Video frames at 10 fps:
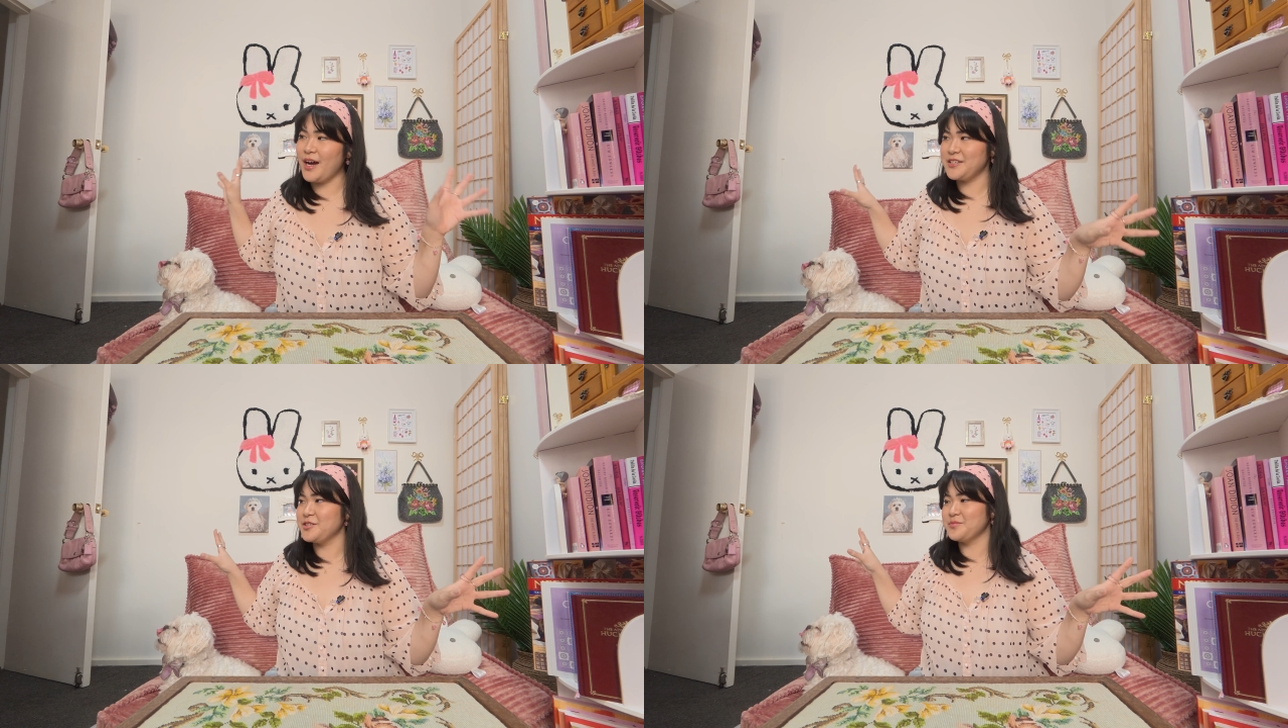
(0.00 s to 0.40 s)

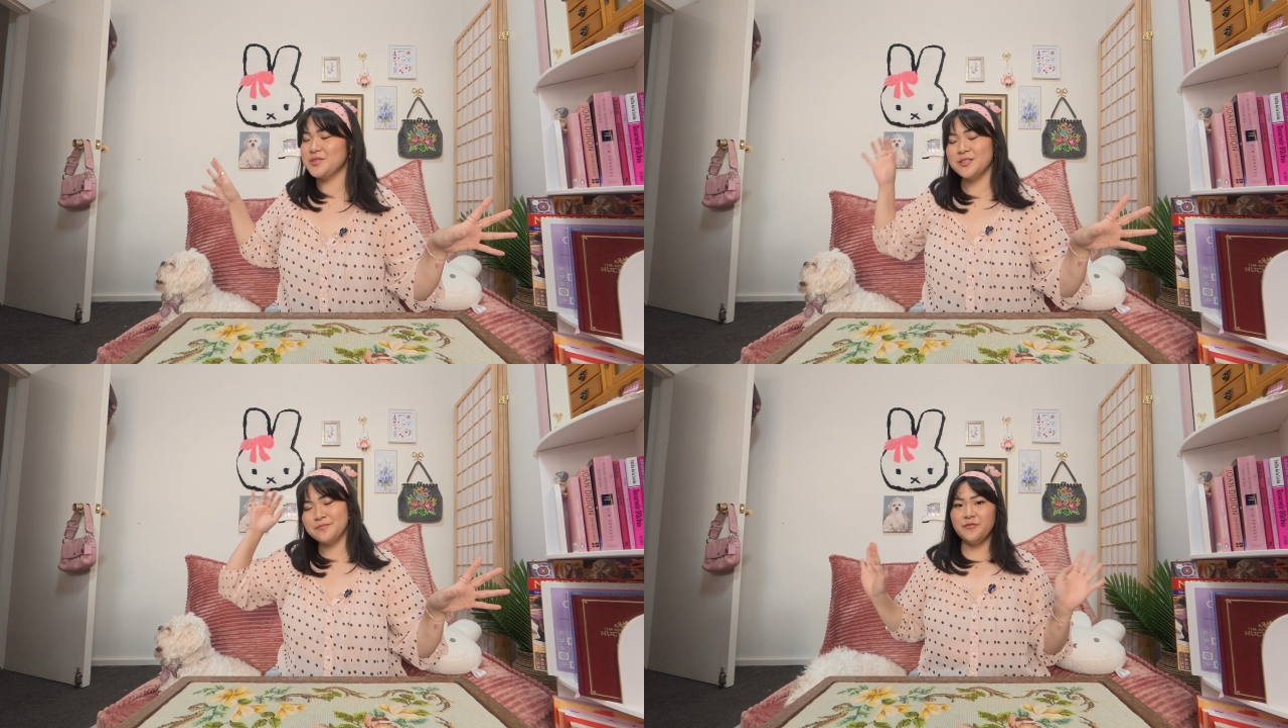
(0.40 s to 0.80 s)

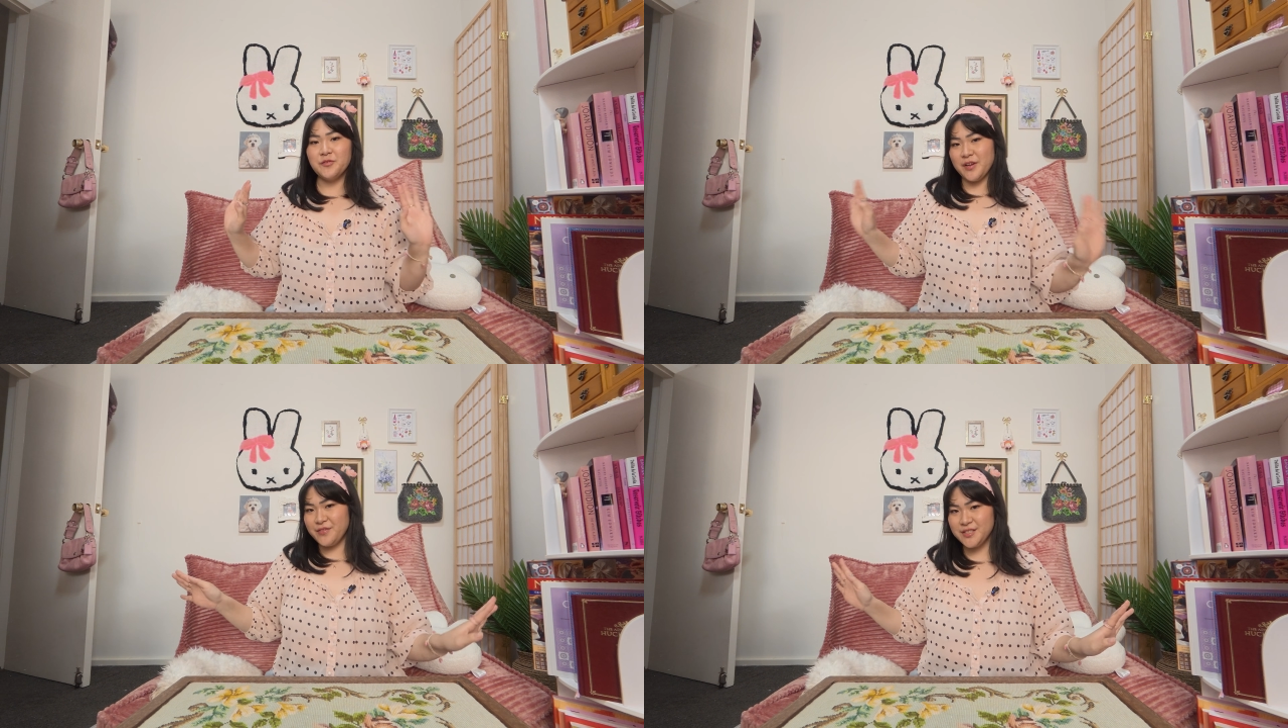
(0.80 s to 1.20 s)
items.
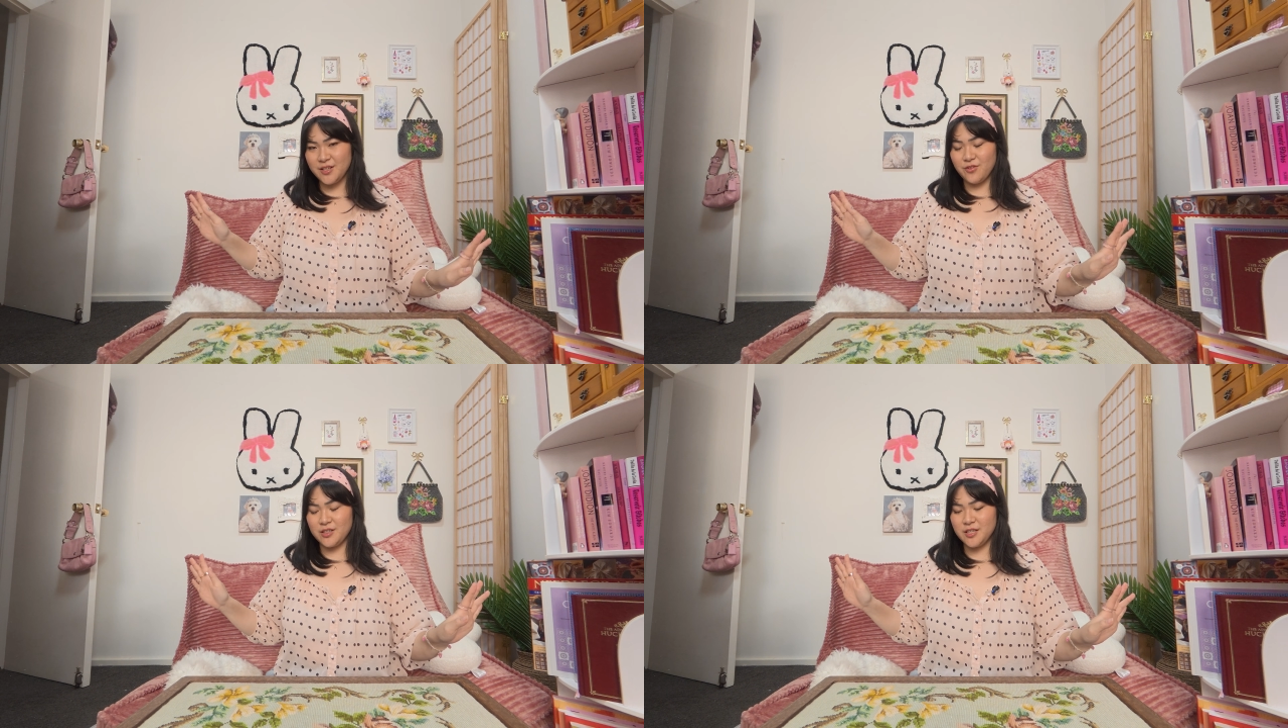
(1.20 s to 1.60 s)
If you've never
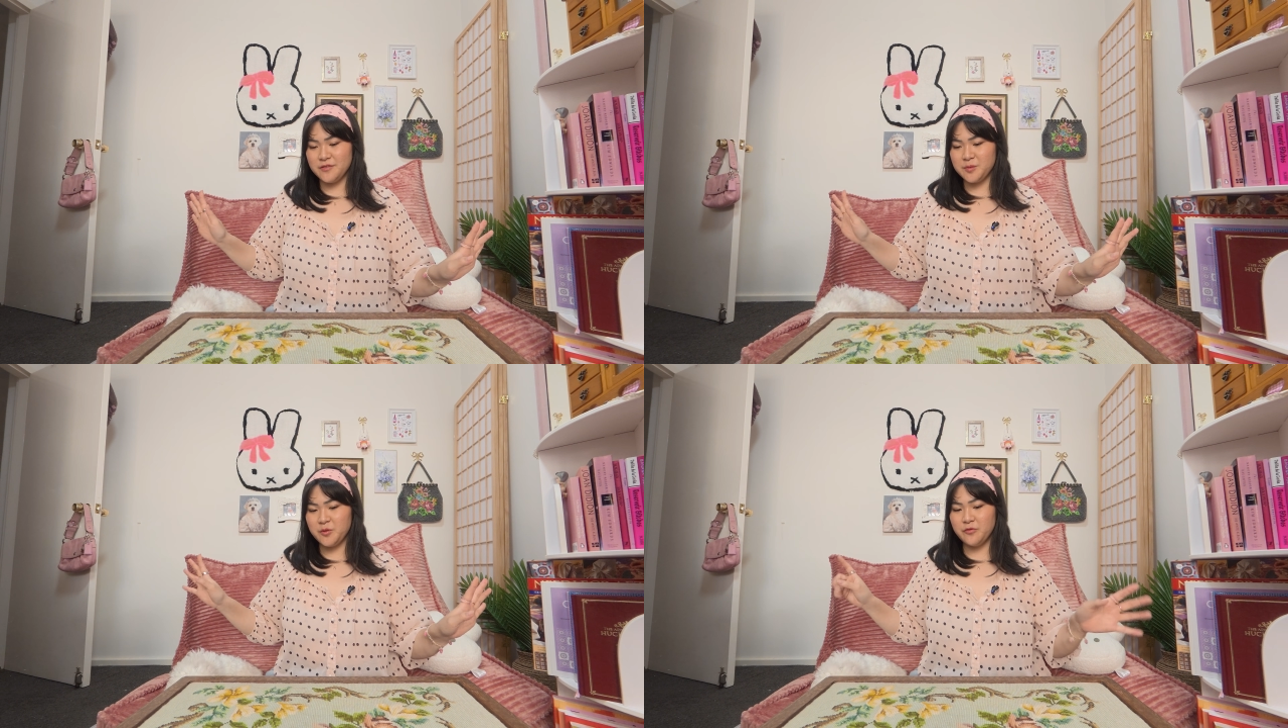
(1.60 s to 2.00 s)
seen rug
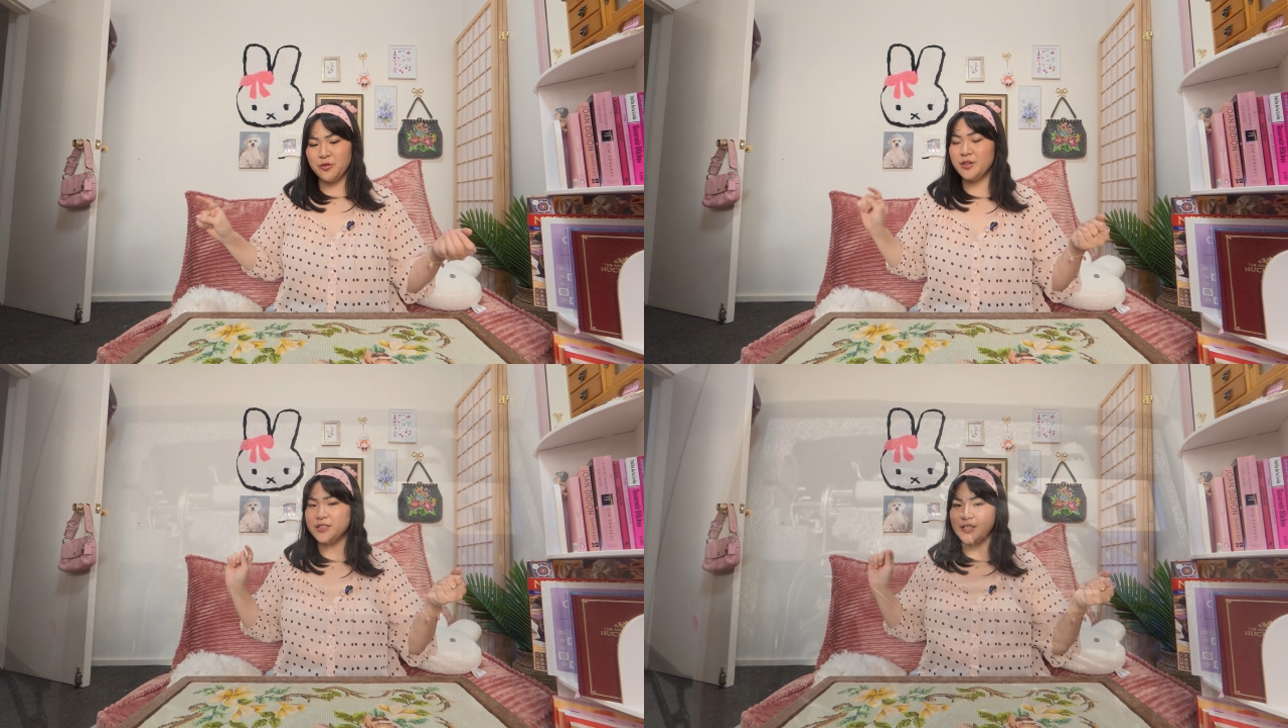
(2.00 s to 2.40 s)
tufting before,